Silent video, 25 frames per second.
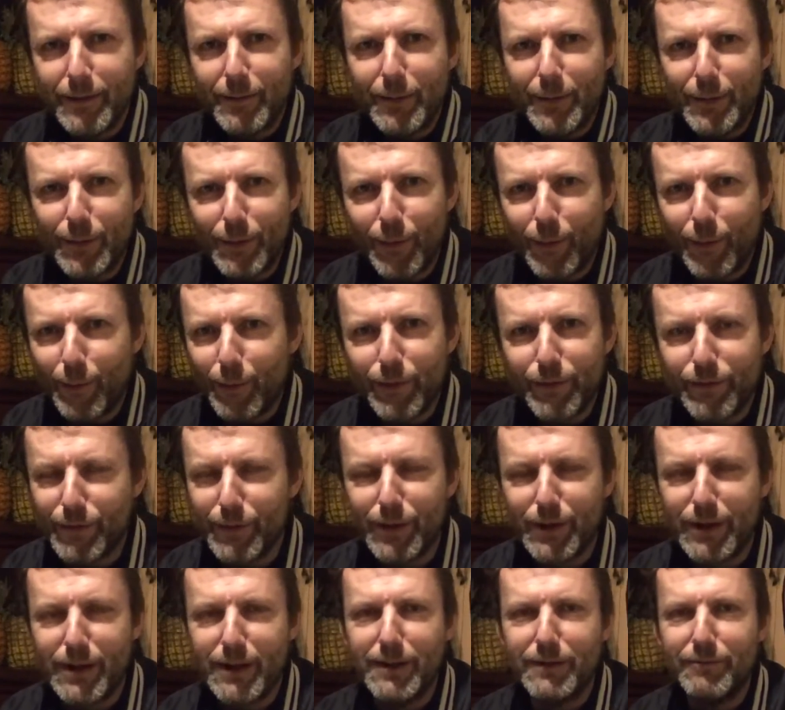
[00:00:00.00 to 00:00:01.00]
with all the
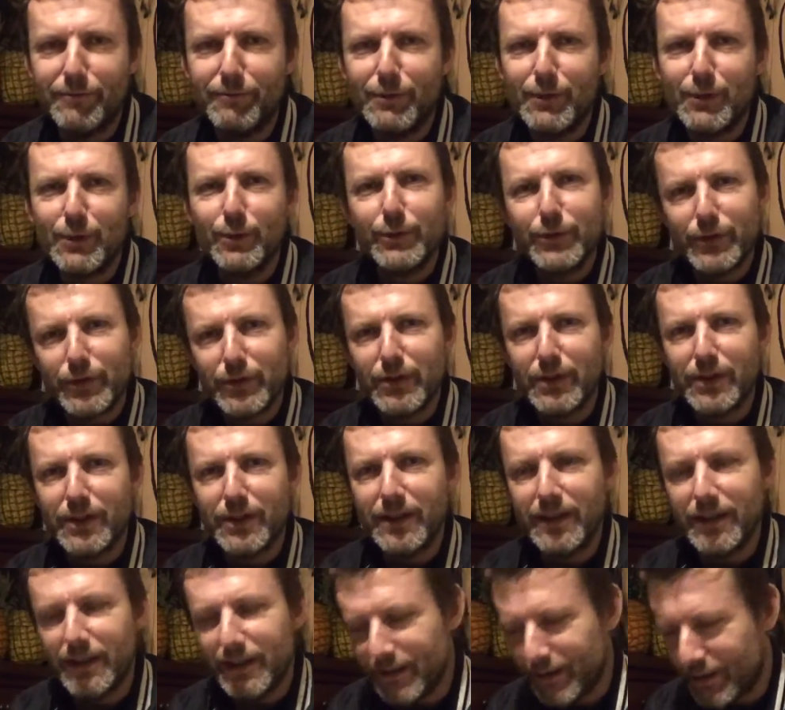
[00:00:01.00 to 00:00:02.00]
fucking resources he
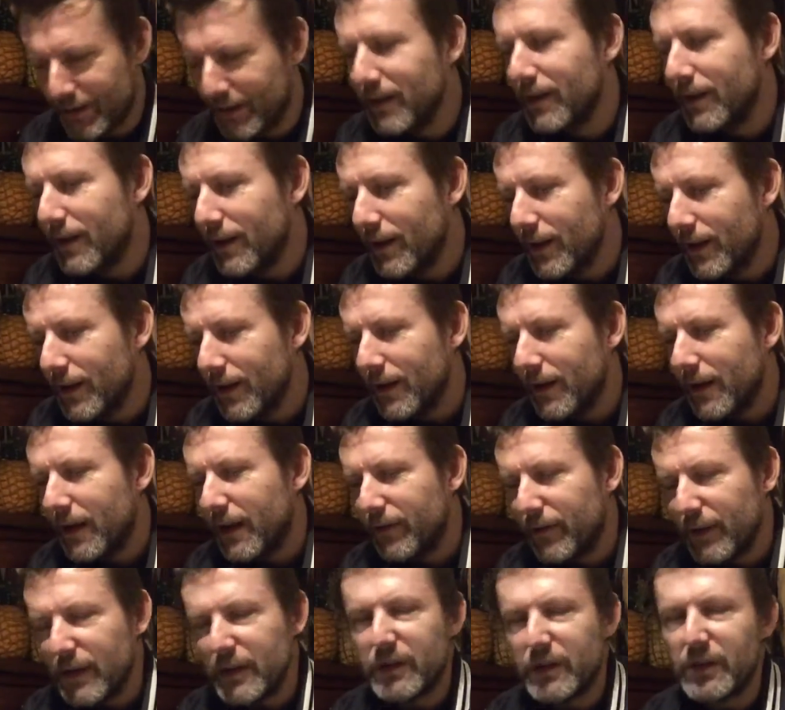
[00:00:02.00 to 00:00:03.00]
needs.
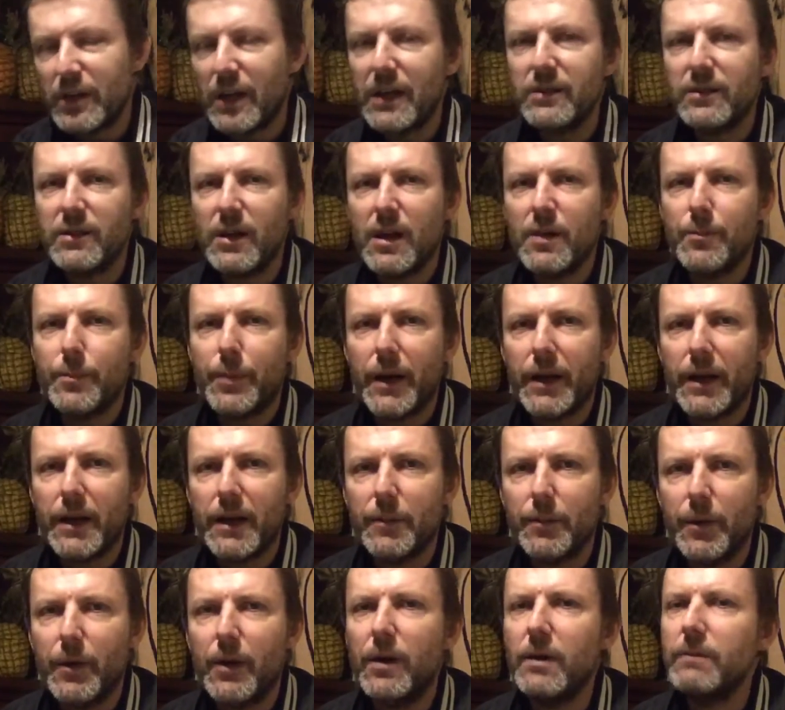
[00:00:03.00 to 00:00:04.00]
If he says don't
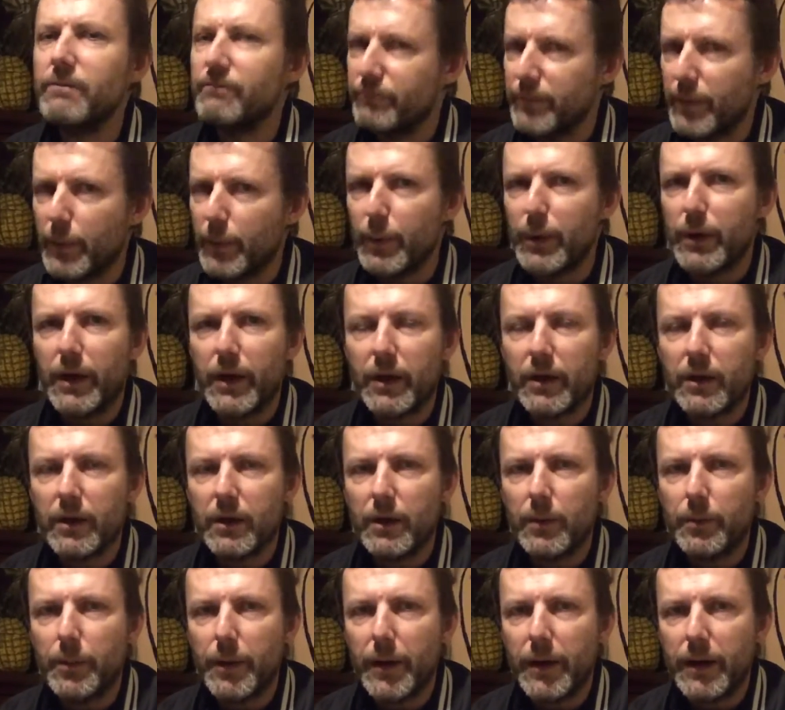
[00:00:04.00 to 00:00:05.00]
panic buy, we're not
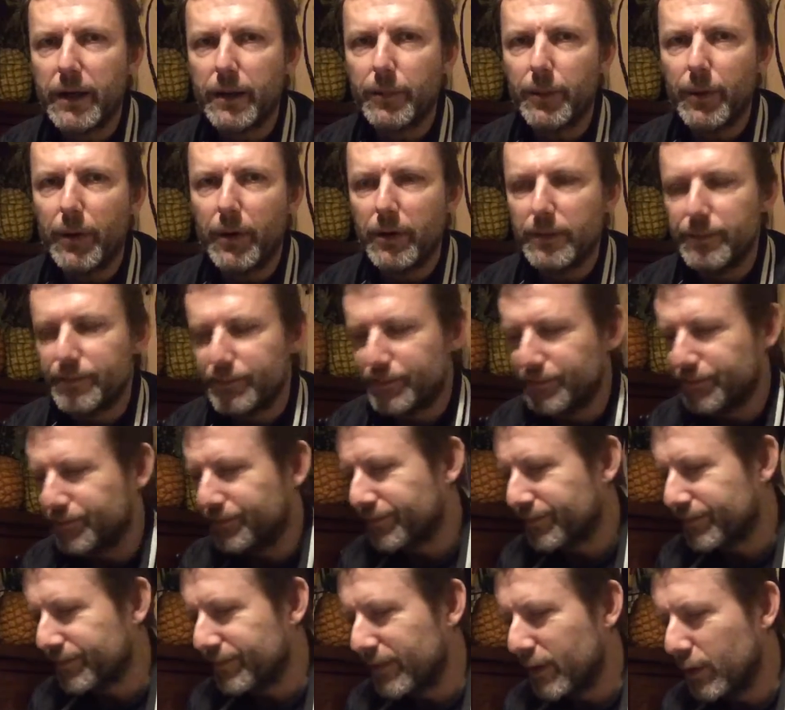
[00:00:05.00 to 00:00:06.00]
going to panic buy.
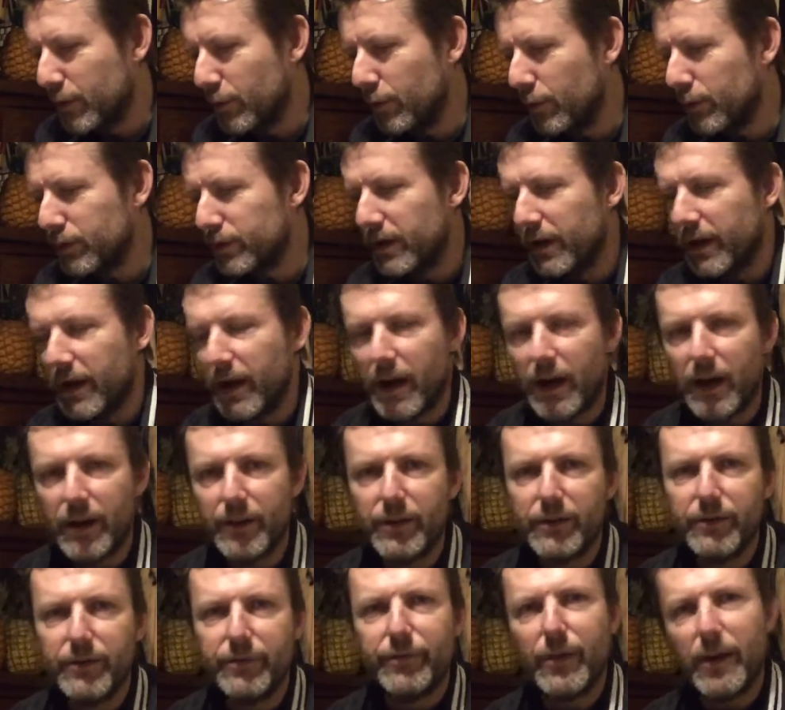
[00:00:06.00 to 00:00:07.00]
Of course they are.
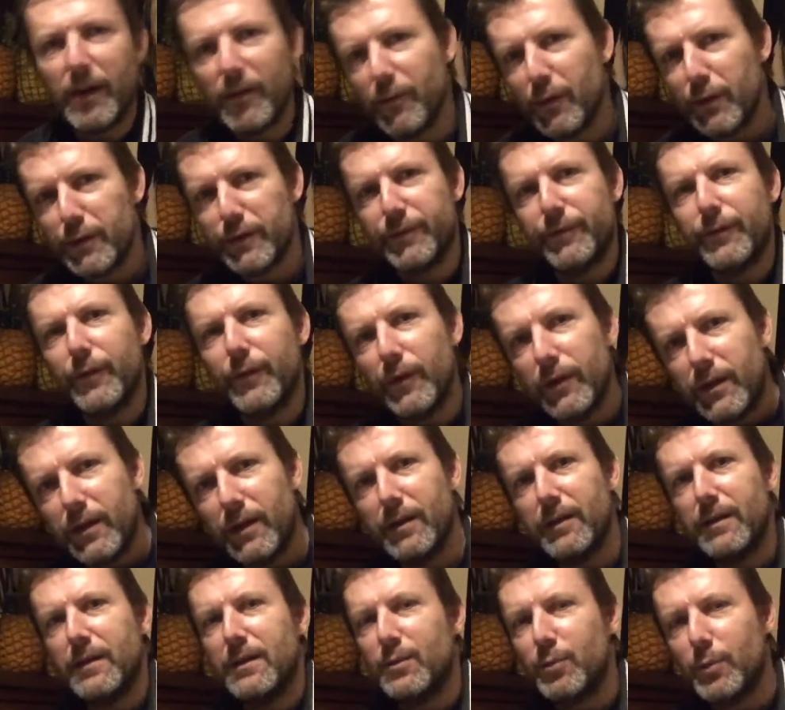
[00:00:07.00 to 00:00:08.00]
Everyone's
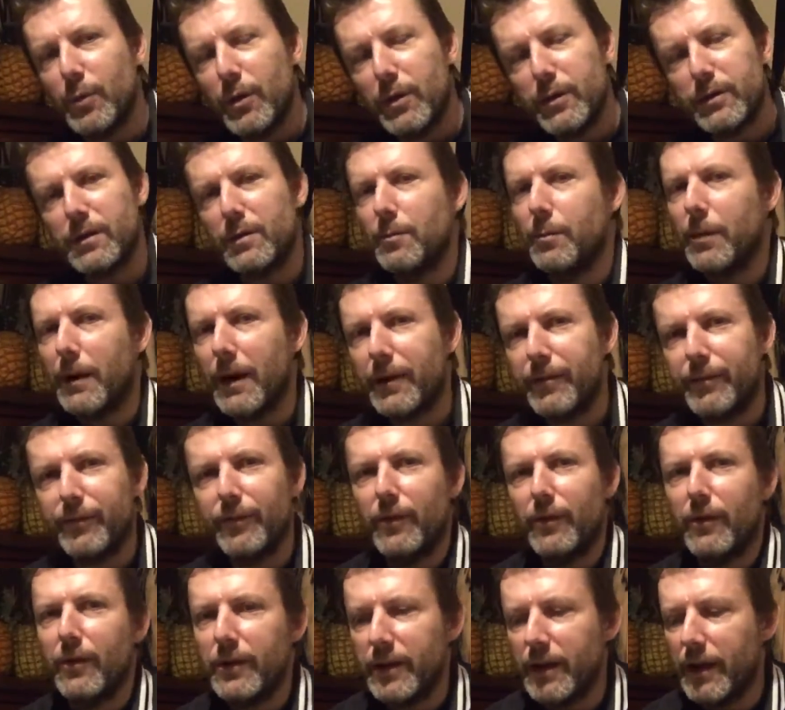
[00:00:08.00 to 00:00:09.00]
fucking, it's worse than Black
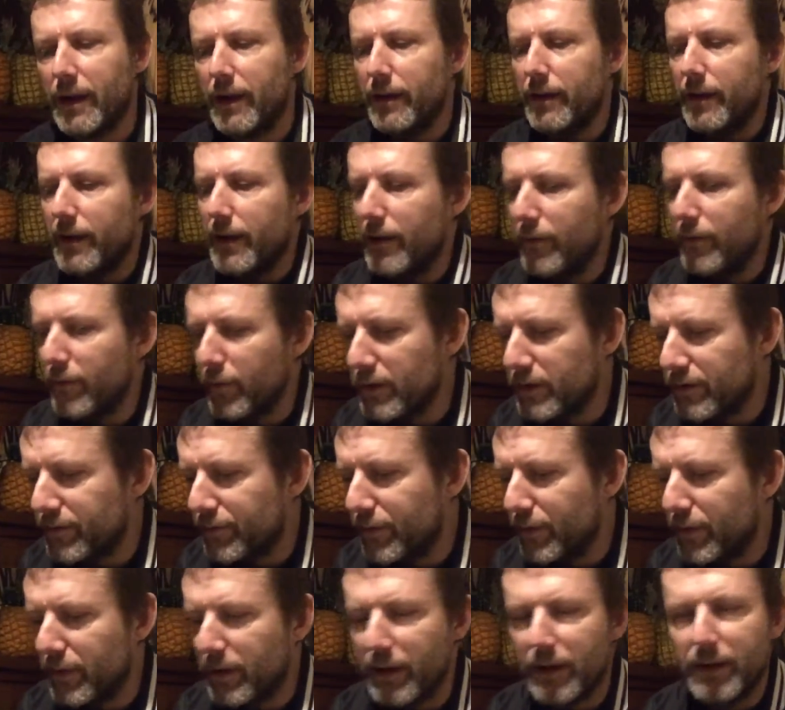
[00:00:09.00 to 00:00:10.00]
Friday out there. Everyone's
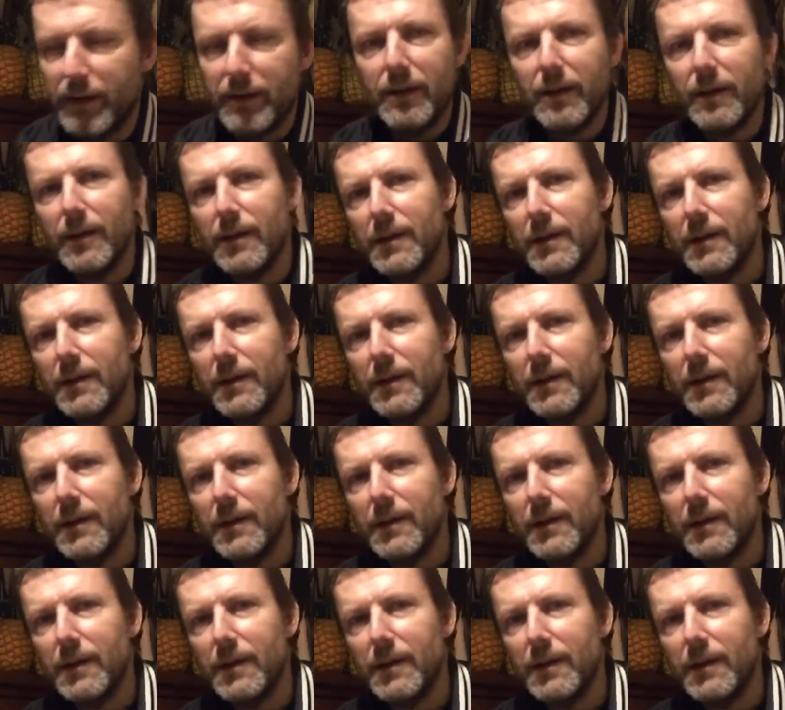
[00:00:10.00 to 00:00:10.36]
fucking,